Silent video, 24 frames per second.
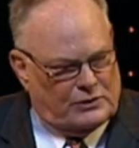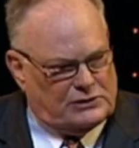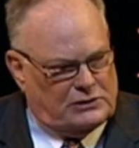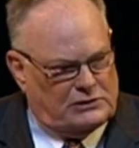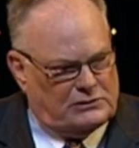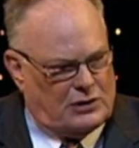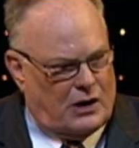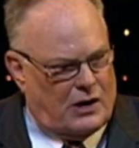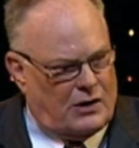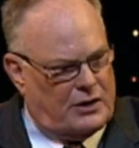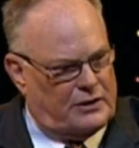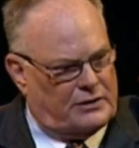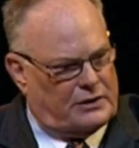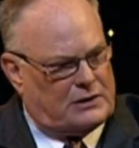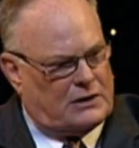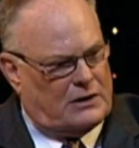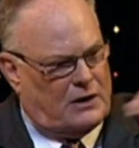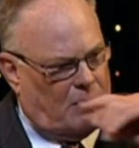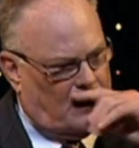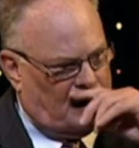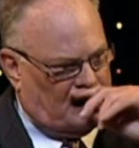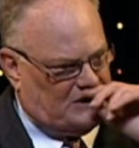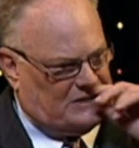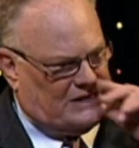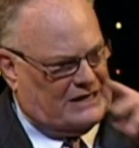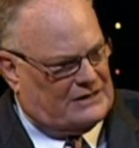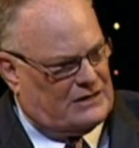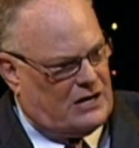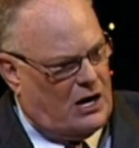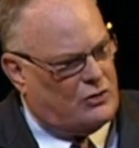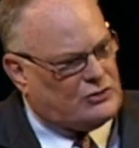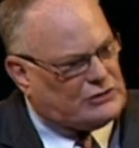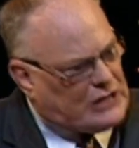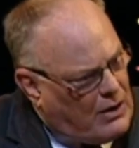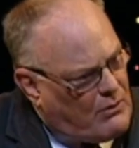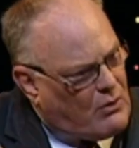She turned to the coach, said,
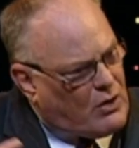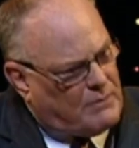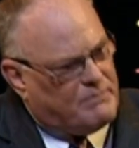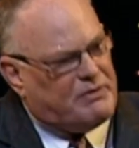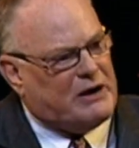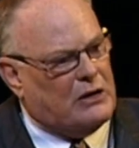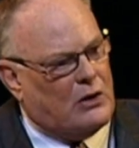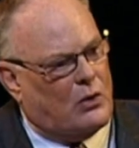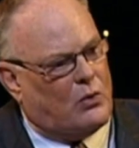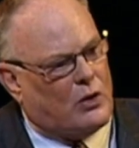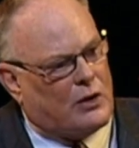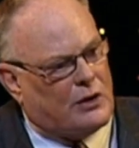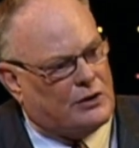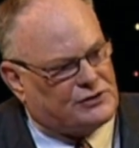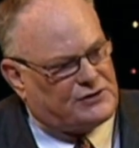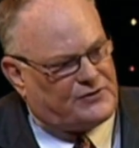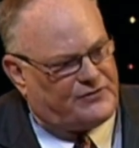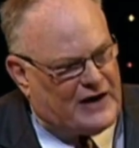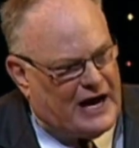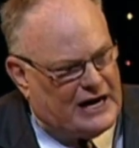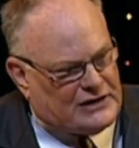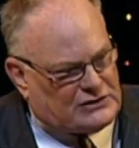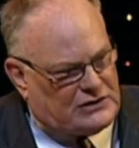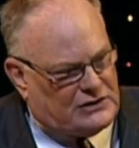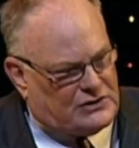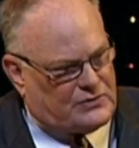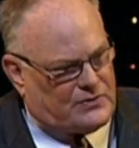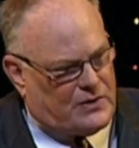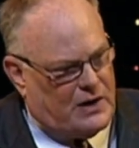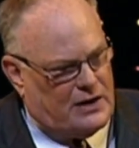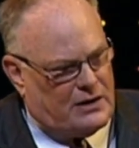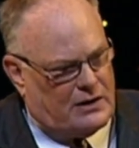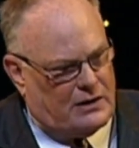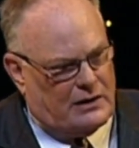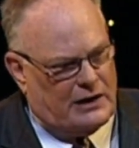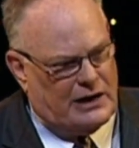Coach, I want to be the world's fastest runner.